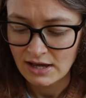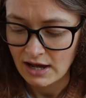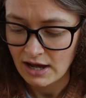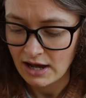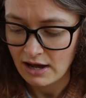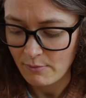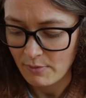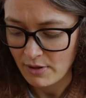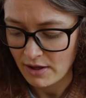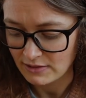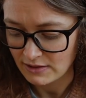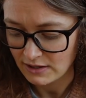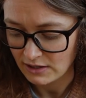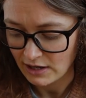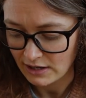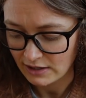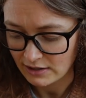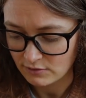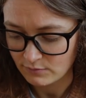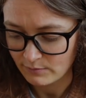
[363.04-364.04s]
and then
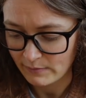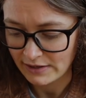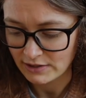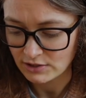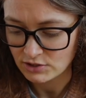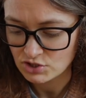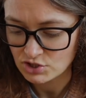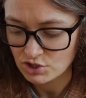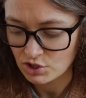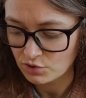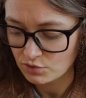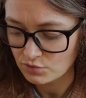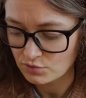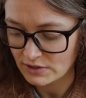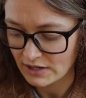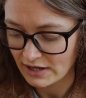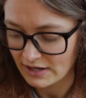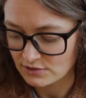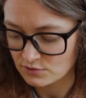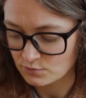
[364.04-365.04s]
I could make 2
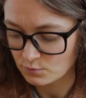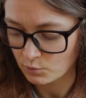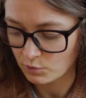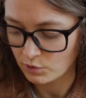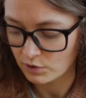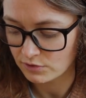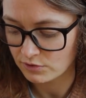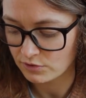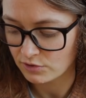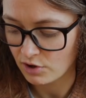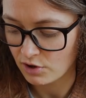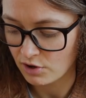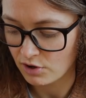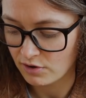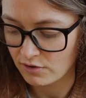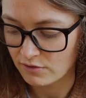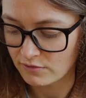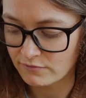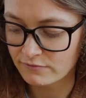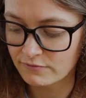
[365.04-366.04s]
days worth
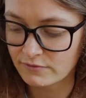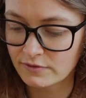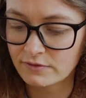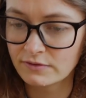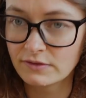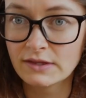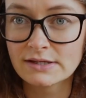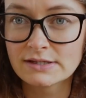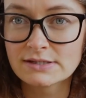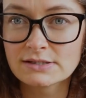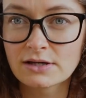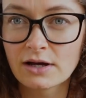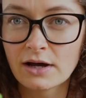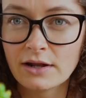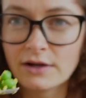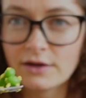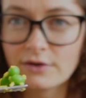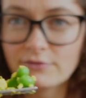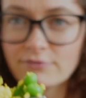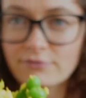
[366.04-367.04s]
of this
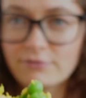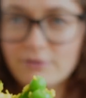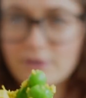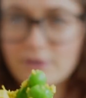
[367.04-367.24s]
kind of